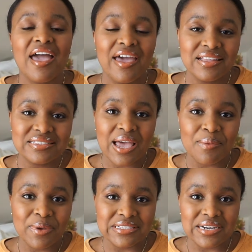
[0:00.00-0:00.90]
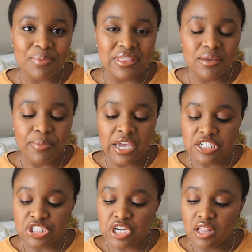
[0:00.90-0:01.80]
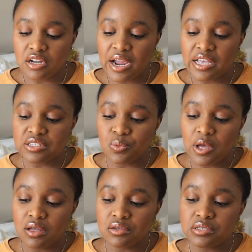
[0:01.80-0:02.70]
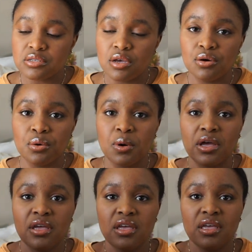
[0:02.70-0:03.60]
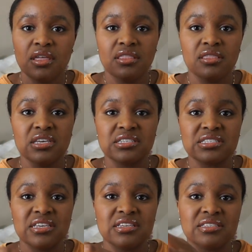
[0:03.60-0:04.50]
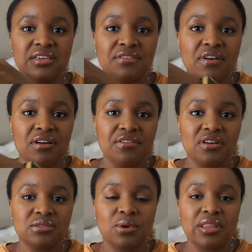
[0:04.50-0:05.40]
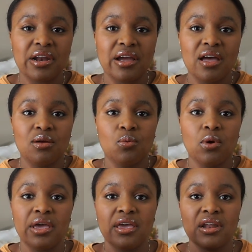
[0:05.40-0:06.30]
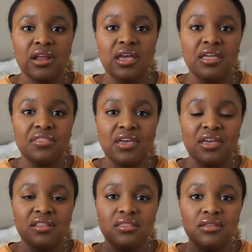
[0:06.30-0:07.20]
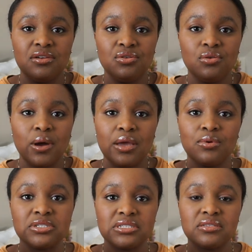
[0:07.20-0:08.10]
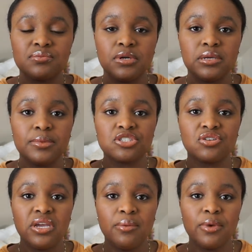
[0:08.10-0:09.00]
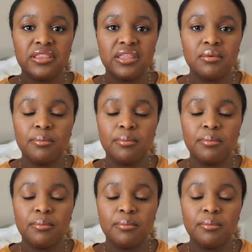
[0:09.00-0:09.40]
And I picked it up in the beige color as well. So this is the very first one that I got in white, and then the new white, which is pretty much cream, and then the